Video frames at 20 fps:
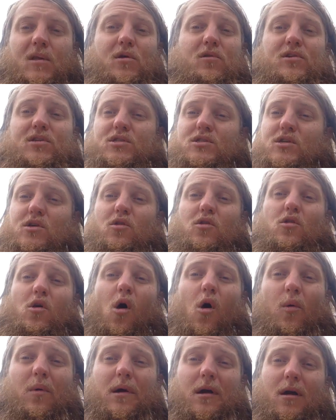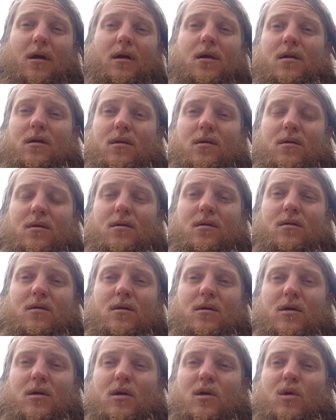you were just glowing
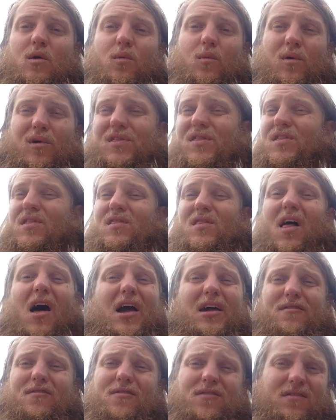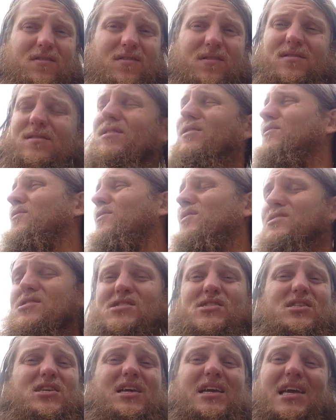with life. You were
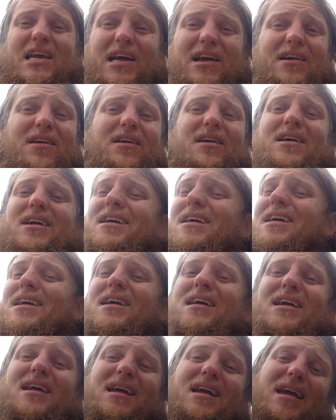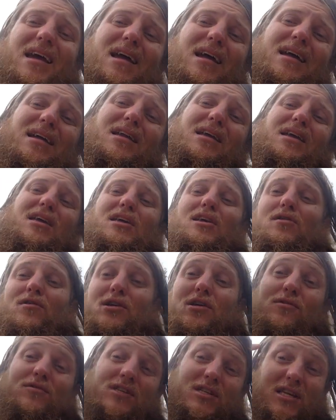just here, and you
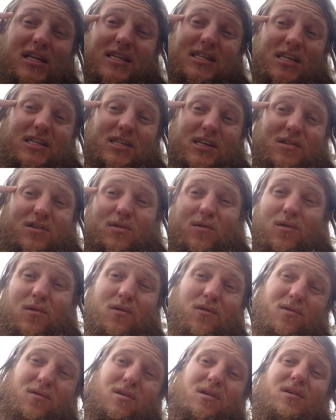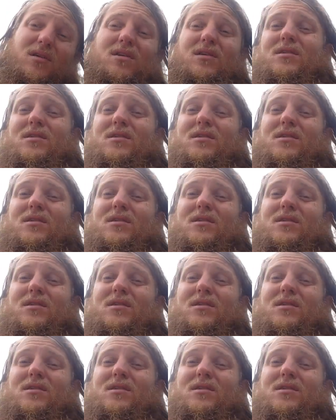use this as a tool,